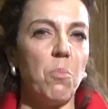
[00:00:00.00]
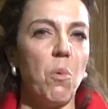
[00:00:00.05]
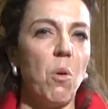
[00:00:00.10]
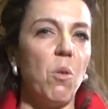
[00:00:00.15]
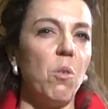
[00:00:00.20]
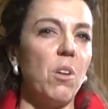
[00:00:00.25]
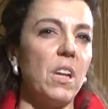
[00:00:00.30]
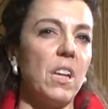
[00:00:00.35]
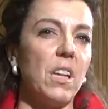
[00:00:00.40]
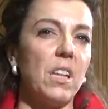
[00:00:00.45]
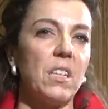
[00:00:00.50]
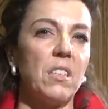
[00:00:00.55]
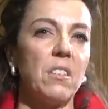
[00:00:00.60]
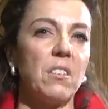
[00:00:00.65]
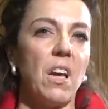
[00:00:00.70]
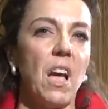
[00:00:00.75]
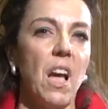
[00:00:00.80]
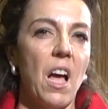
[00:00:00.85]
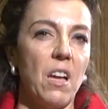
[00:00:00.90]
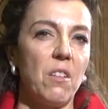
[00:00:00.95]

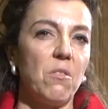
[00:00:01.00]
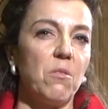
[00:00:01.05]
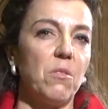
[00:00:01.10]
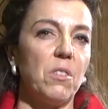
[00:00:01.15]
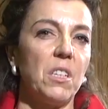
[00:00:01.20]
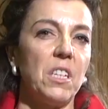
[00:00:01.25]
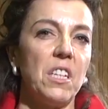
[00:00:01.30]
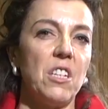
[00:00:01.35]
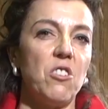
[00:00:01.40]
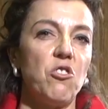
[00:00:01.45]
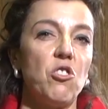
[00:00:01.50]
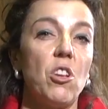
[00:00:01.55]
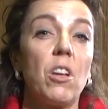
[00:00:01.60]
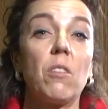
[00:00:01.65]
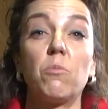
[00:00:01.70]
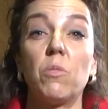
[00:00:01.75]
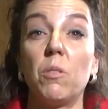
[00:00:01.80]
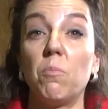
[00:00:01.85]
Poland, Hungary, Czech